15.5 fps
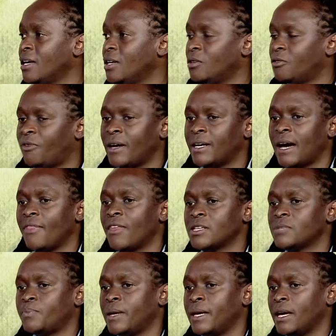You'll find
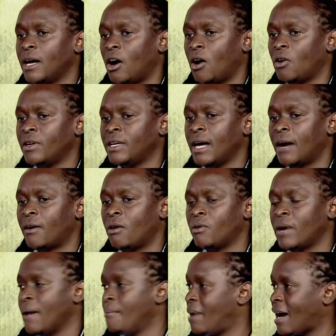others play only
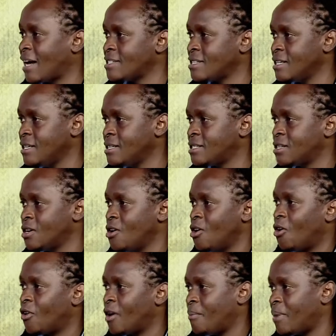around Embakasi East
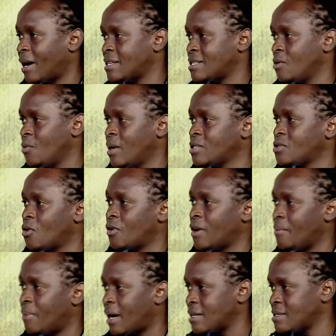yeah. or Embakasi West or
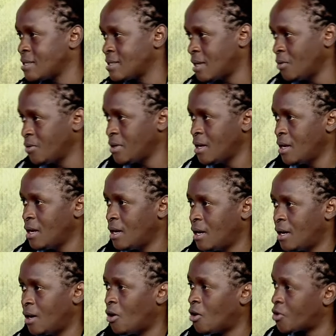Embakasi South yeah.
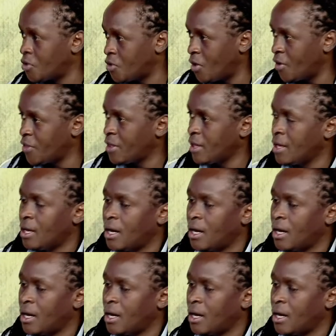uh, or North.